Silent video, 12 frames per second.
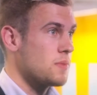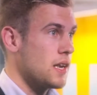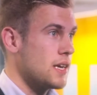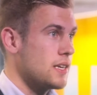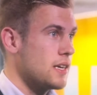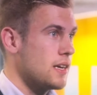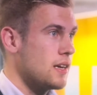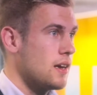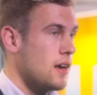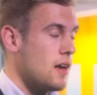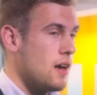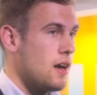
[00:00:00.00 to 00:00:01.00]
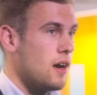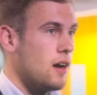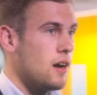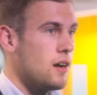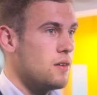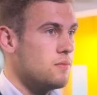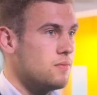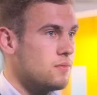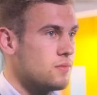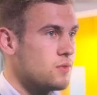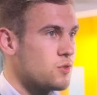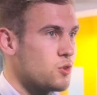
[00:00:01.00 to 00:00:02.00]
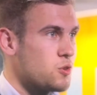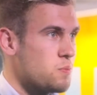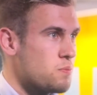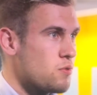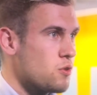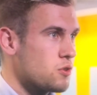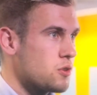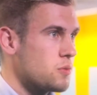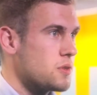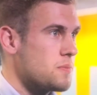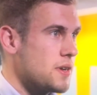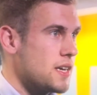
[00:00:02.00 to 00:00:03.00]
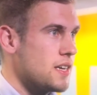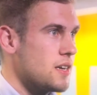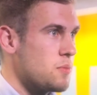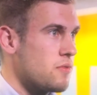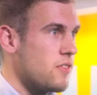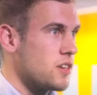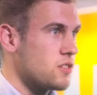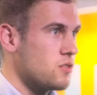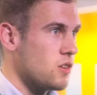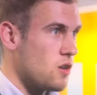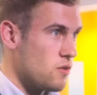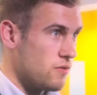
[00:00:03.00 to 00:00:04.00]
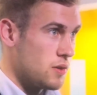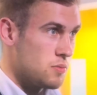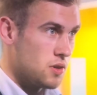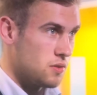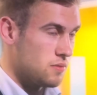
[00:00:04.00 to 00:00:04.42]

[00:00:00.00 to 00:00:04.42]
played it, um, sort of brought up to be a professional golfer, but